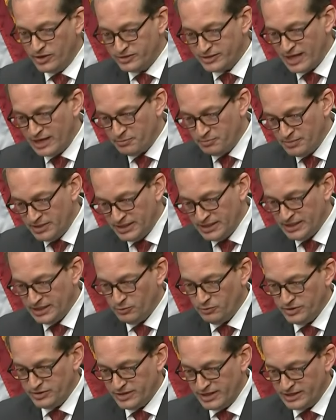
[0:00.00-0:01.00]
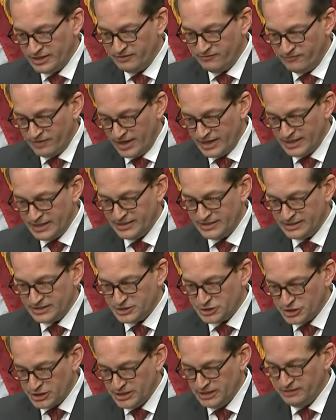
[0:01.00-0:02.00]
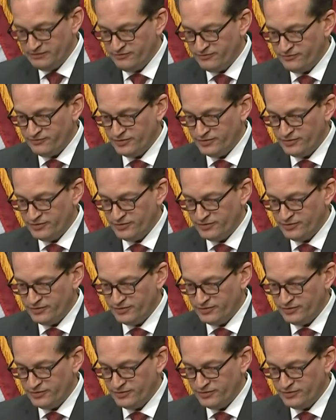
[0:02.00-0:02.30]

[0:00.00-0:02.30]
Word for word: at that meeting we then invited the chief